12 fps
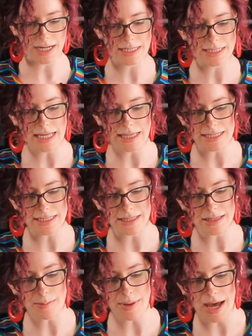to kind of set these in
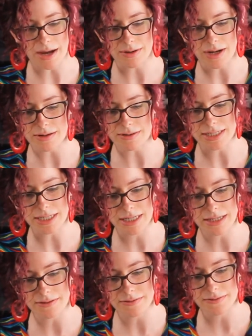the background to
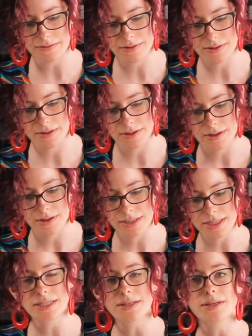give
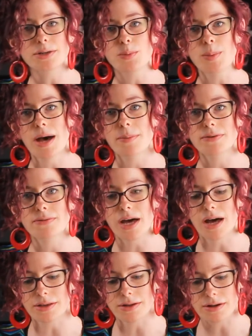just a little pop of
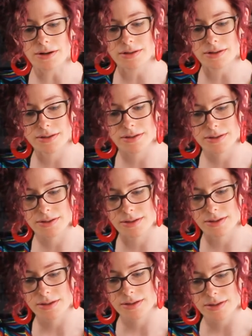color,
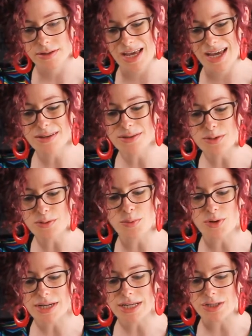add a little
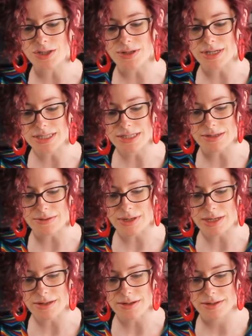more interest to
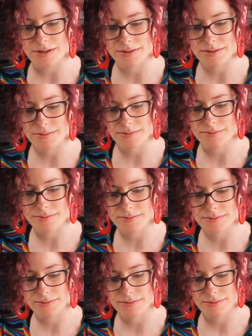it.
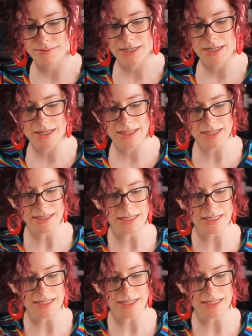And I think